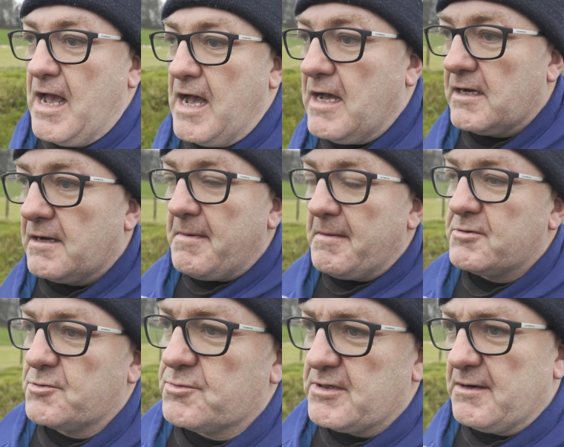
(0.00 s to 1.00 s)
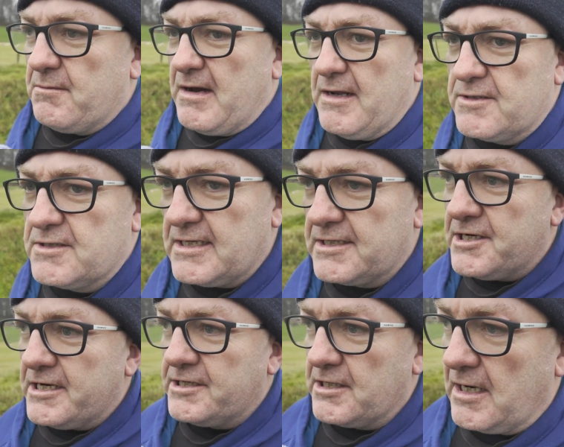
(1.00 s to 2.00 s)
And I remember someone saying, well, how does that
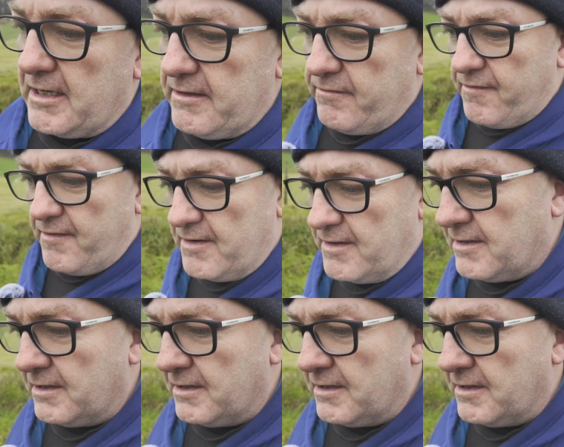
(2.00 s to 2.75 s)
change your life?